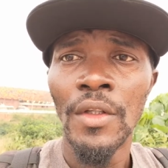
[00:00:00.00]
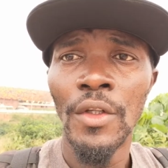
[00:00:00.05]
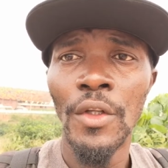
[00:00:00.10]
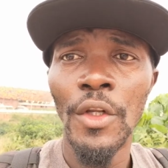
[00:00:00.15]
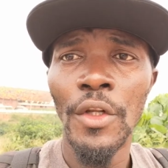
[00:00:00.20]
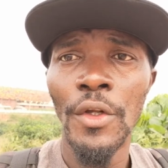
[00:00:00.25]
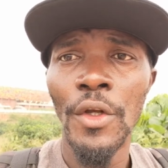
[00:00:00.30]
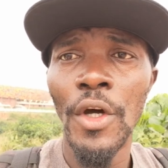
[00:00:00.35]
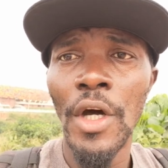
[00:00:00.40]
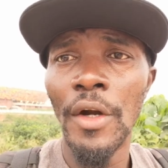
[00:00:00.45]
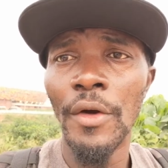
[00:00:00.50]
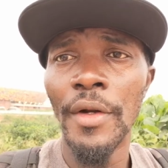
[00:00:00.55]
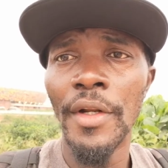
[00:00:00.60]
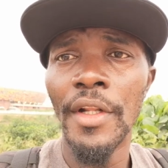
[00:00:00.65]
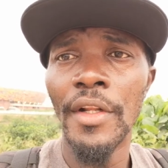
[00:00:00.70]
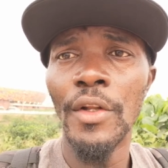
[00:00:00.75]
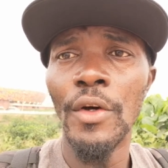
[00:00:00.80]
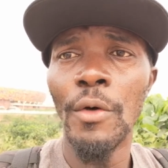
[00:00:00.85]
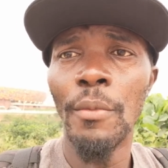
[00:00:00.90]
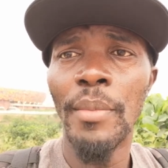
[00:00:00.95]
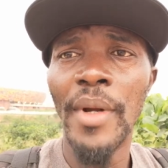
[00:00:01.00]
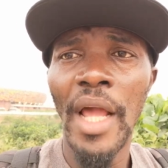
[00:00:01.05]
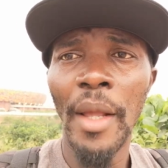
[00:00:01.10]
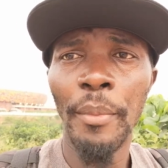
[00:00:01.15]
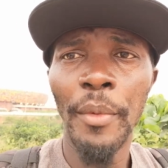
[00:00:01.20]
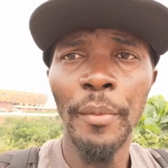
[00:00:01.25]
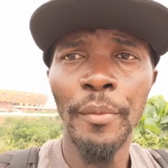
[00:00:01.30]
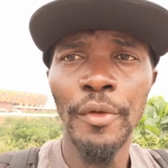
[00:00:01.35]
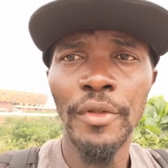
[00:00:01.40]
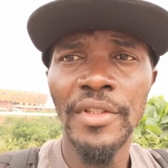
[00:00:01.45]
you, know, you already know
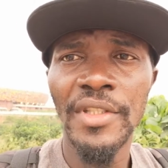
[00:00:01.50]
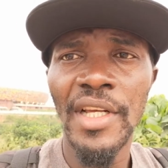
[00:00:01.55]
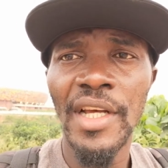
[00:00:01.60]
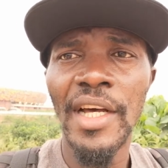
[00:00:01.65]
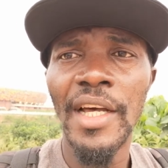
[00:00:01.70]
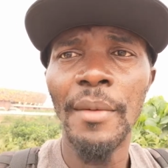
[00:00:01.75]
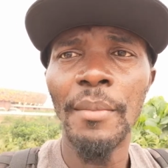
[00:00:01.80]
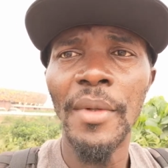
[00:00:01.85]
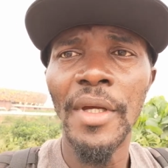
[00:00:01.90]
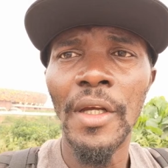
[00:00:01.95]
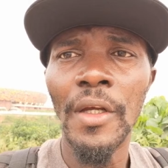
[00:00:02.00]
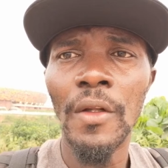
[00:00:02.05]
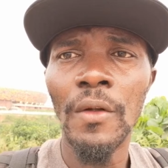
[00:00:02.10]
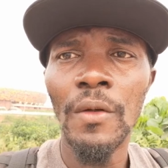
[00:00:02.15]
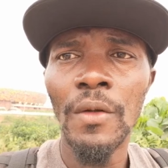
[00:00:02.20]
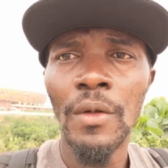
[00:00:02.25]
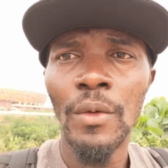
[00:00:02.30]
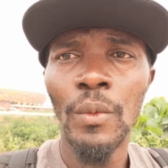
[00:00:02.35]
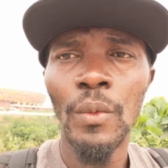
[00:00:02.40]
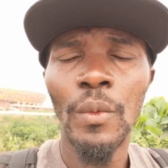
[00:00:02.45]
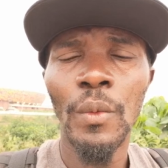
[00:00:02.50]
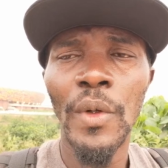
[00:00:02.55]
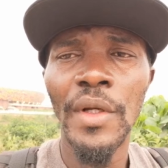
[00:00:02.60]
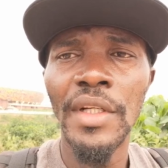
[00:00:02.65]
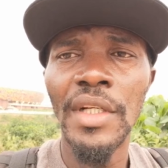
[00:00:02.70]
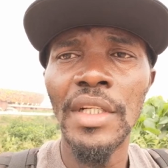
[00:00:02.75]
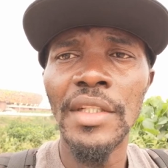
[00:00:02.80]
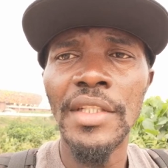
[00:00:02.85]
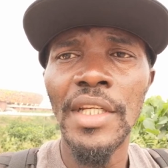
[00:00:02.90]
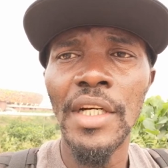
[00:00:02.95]
black people time, man. When
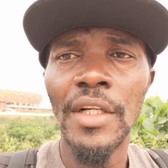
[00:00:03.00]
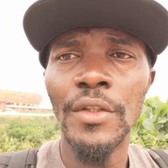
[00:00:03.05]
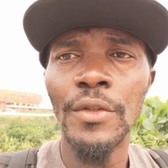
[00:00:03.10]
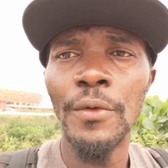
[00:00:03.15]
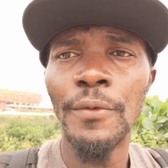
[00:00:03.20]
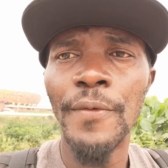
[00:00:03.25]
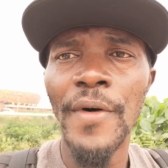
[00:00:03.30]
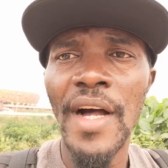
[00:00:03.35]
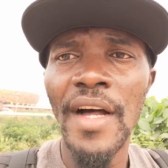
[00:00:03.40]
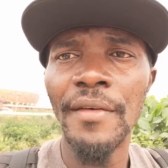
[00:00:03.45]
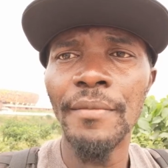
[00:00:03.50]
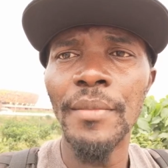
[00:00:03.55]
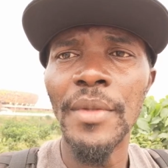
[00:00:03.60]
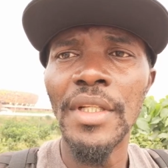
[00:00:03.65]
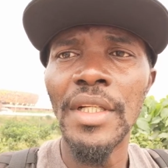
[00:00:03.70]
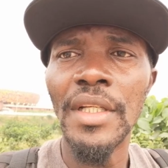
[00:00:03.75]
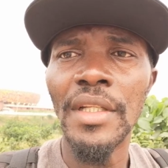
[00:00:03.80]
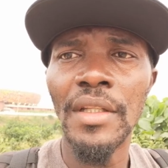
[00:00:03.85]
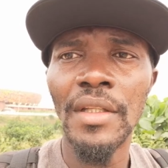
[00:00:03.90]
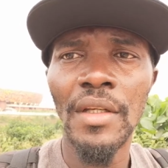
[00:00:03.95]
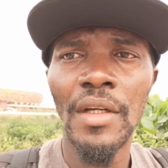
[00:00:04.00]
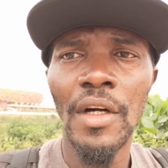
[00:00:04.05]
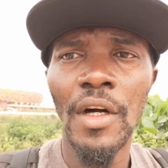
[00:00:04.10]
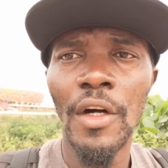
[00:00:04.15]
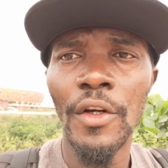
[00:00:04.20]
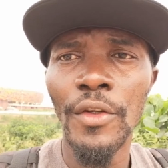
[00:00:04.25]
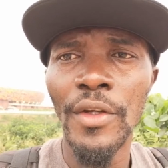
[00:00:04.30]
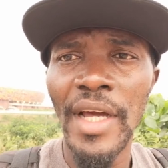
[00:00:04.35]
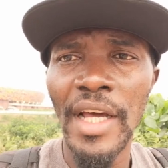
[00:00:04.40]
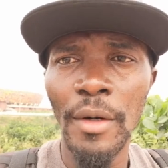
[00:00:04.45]
they tell you five minutes,
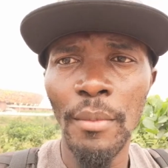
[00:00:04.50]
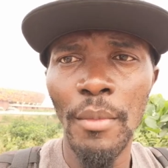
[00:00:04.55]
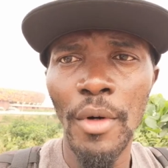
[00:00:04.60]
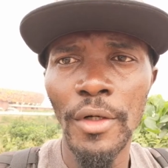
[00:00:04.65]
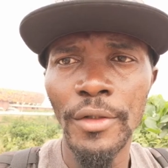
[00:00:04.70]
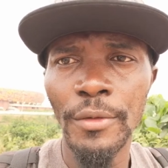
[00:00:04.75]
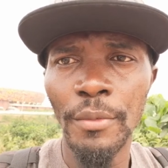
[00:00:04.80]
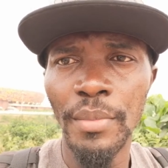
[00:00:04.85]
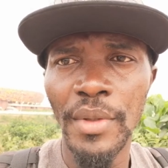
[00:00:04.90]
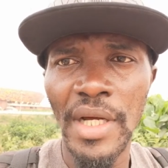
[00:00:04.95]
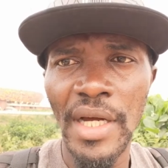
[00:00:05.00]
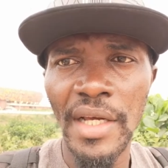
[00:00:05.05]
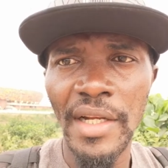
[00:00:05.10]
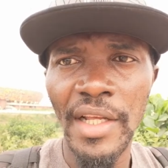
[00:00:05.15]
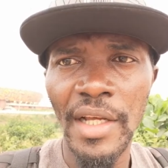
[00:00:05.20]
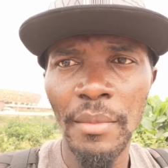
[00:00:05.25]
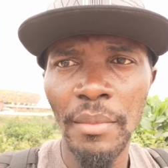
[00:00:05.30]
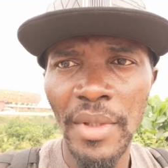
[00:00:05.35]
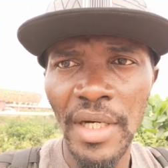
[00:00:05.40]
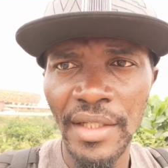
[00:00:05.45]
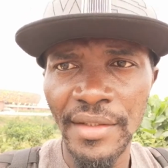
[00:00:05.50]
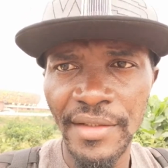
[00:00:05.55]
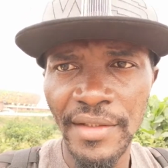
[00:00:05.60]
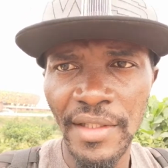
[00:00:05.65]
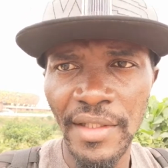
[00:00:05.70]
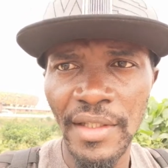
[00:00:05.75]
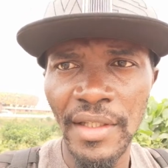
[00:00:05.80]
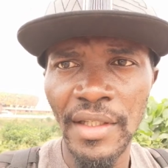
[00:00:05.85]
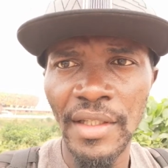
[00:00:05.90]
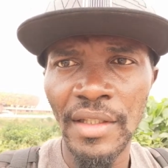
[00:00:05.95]
oh, uh, you gotta multiply that by
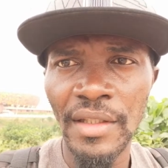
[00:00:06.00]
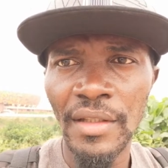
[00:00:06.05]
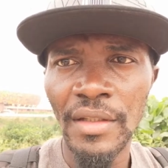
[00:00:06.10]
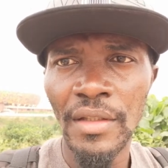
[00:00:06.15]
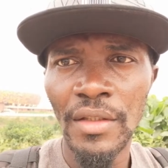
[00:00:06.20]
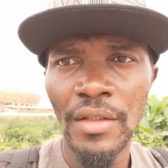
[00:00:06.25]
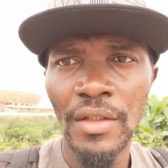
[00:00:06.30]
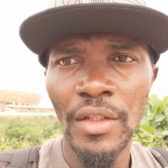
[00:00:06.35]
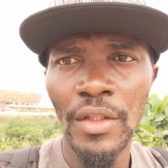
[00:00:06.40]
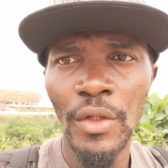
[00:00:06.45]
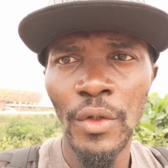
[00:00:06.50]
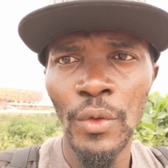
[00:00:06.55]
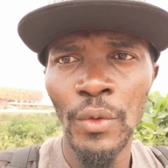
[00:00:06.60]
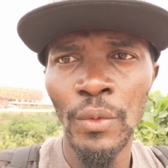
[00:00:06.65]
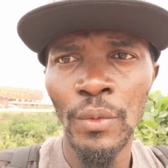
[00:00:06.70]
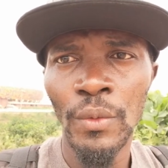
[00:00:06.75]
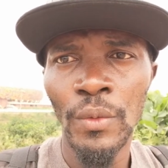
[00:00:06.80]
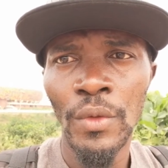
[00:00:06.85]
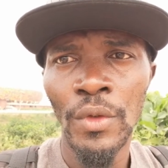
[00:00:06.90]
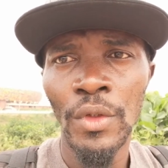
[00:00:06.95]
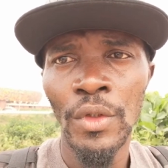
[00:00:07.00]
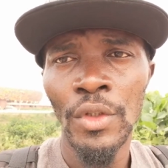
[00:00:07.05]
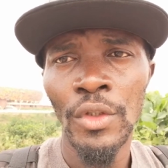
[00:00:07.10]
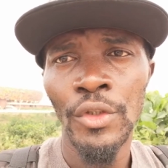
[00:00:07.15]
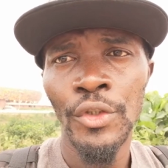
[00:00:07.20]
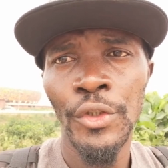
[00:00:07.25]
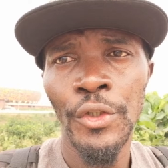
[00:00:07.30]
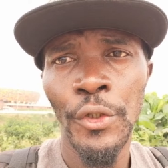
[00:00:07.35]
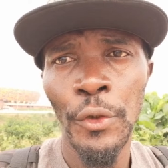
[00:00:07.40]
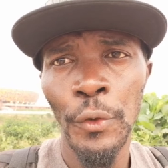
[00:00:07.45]
ten. You know?
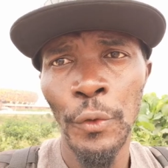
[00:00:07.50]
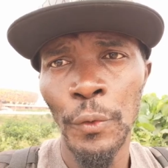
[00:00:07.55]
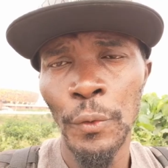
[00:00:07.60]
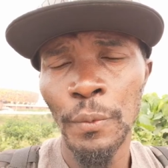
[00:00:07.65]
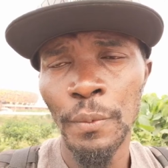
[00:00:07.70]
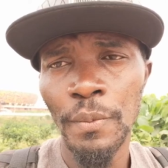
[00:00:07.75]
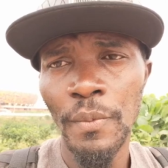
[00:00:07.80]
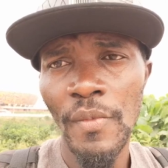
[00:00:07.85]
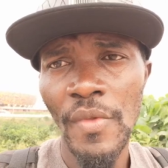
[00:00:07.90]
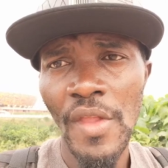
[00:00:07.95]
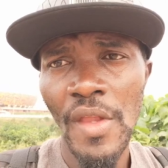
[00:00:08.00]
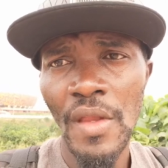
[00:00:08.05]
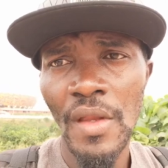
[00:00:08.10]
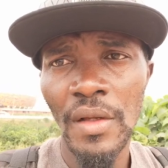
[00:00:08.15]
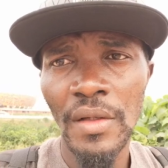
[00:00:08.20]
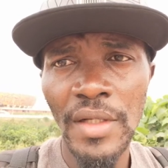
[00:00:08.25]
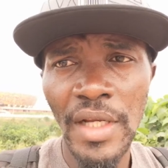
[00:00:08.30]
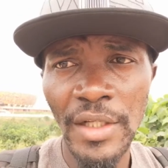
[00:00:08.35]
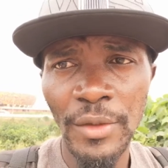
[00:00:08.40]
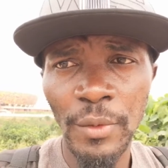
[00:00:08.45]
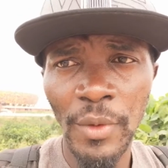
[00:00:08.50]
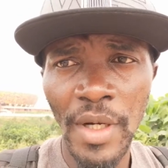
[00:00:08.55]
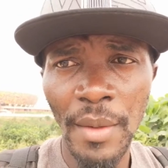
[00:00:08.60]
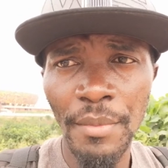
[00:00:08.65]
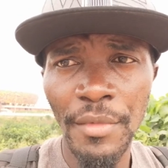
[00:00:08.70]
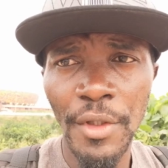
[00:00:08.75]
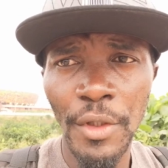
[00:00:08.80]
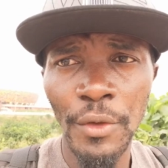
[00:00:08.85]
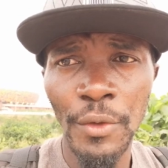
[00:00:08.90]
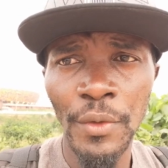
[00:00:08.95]
So that's what
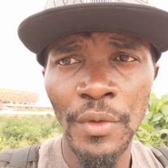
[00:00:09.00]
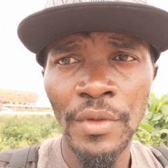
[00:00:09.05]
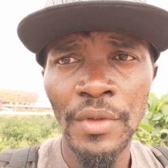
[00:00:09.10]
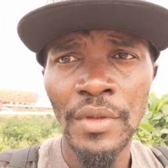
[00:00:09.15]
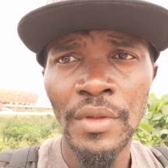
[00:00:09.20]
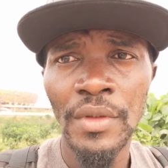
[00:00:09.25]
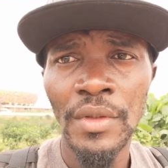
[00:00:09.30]
I'm doing.